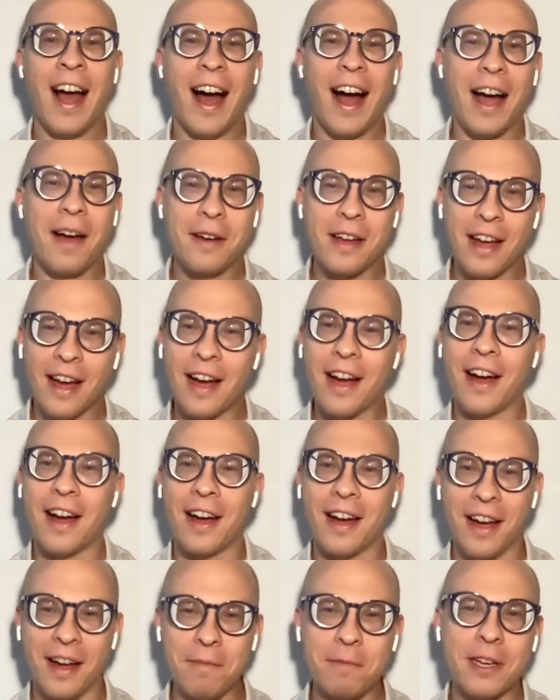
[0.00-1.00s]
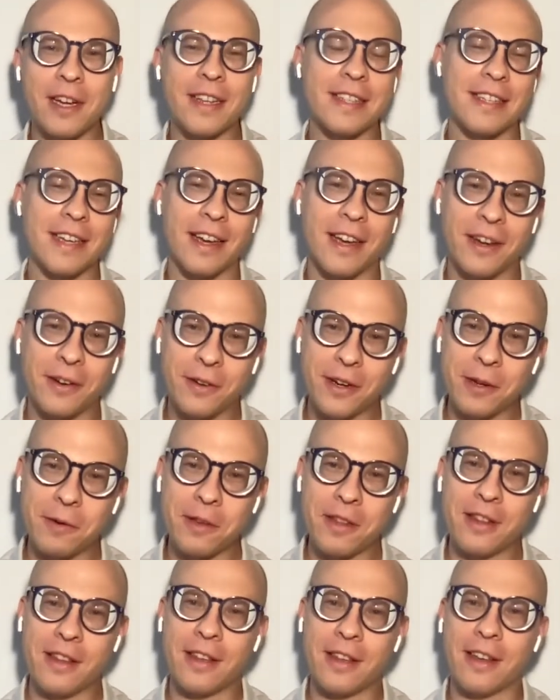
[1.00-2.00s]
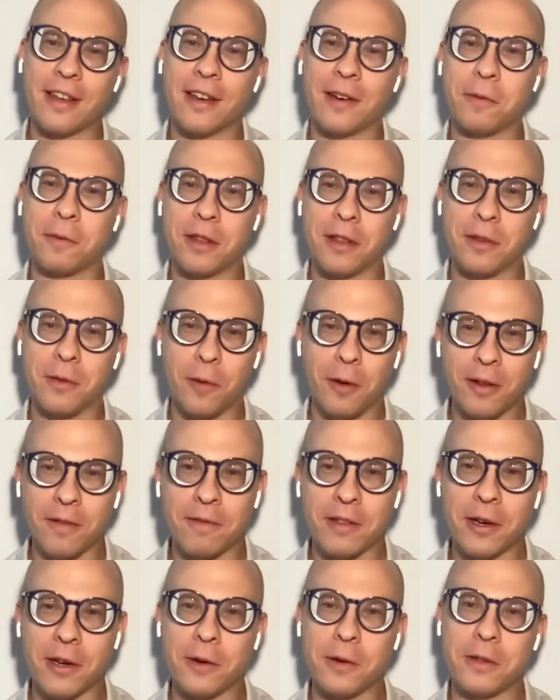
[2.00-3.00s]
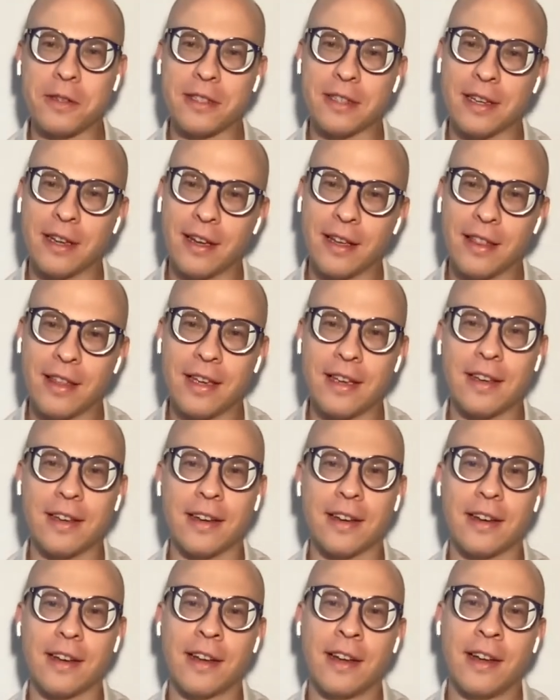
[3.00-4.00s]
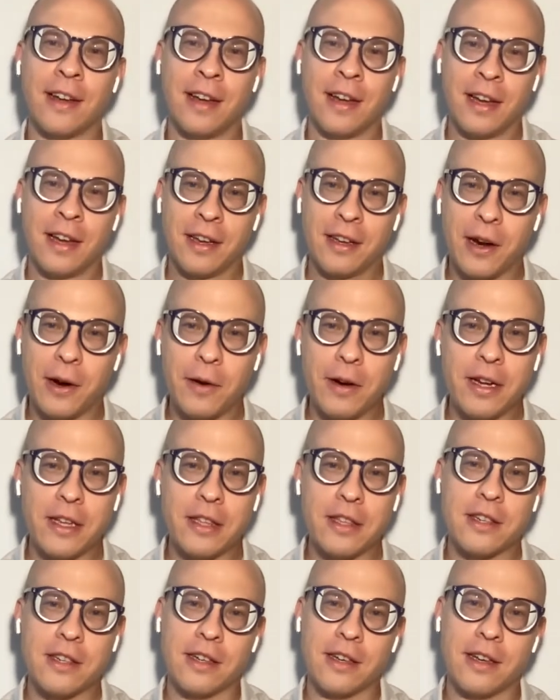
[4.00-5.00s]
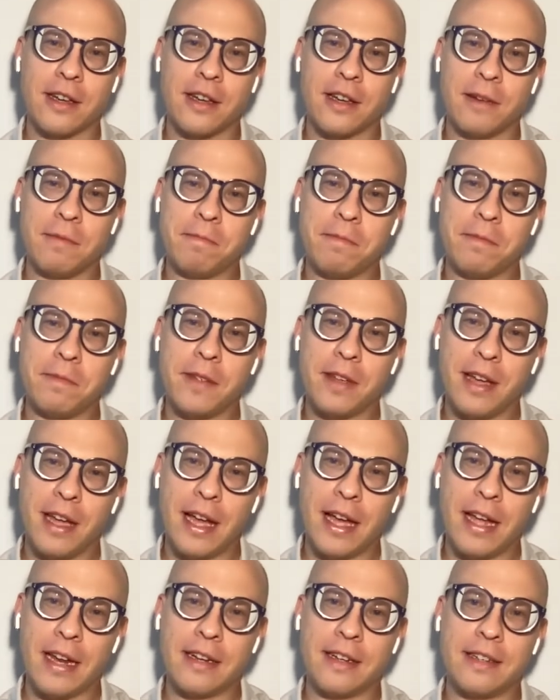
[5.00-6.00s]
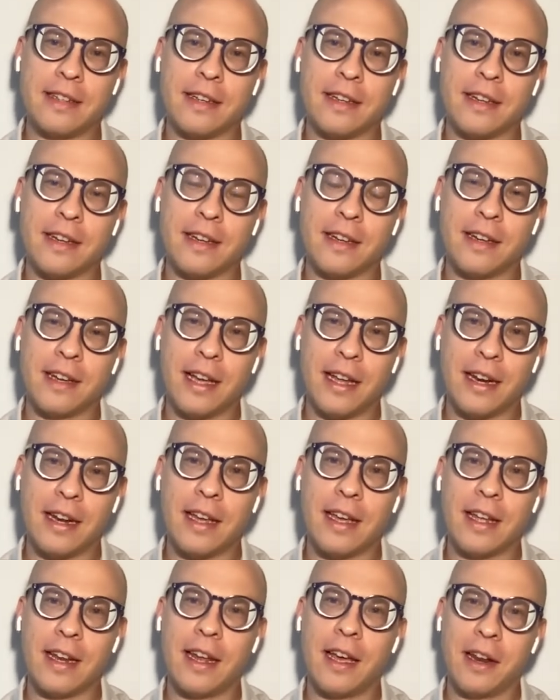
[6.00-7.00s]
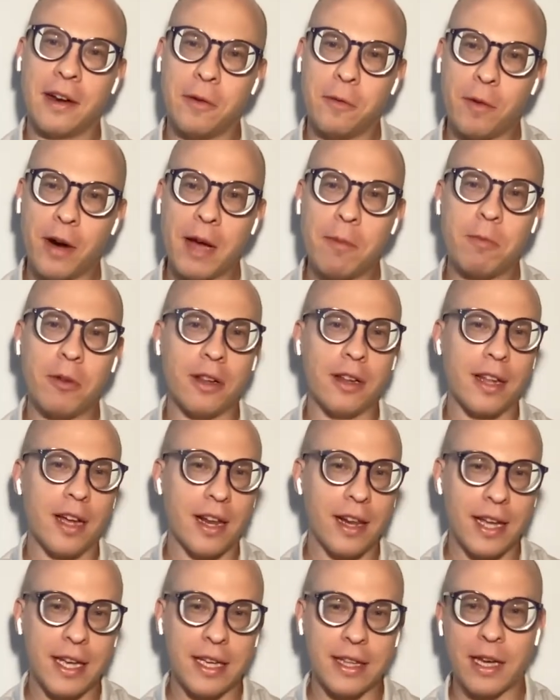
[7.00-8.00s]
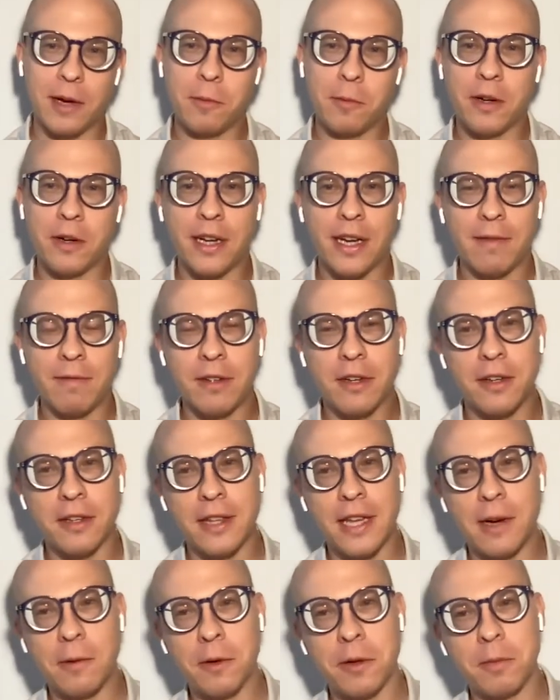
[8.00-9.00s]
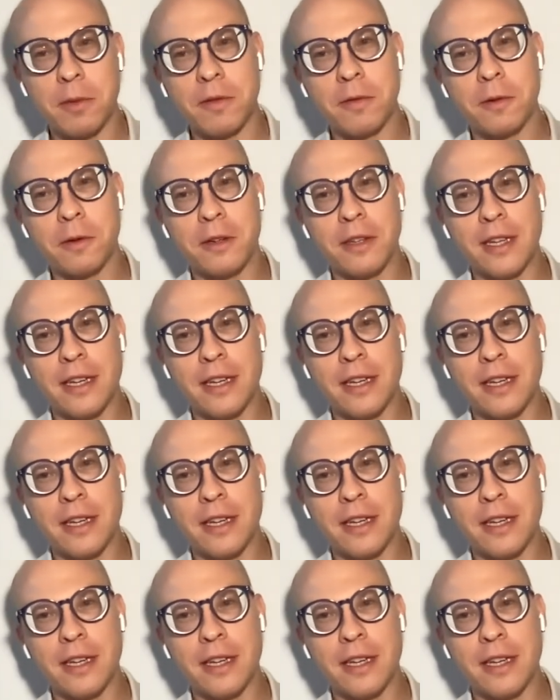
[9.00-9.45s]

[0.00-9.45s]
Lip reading: I'm going to say I agree with all of those. I think courage and a rebel. I like that word. I haven't heard that one before.